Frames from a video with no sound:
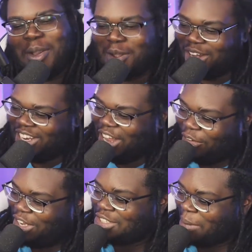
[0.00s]
Leona
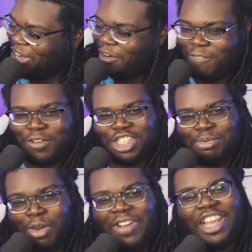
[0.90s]
is making her first
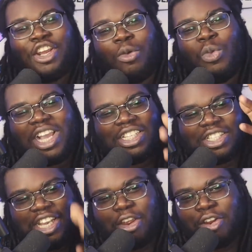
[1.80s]
move, and we can see
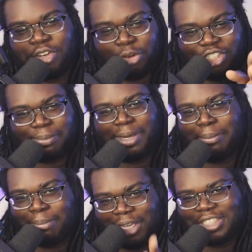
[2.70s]
her noticeably
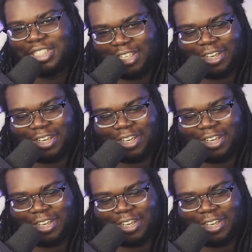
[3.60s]
blushing.